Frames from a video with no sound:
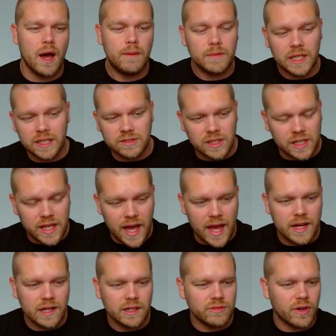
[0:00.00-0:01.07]
is
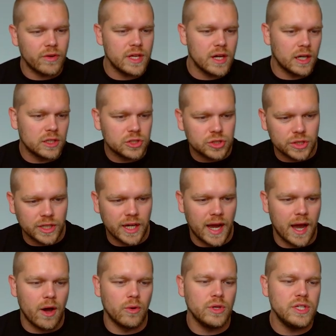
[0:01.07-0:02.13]
again very young.
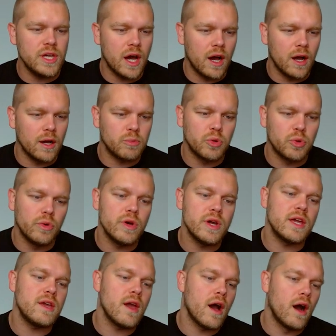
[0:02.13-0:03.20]
Trincao young,
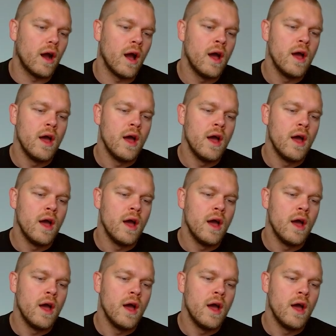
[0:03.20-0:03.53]
Puig young,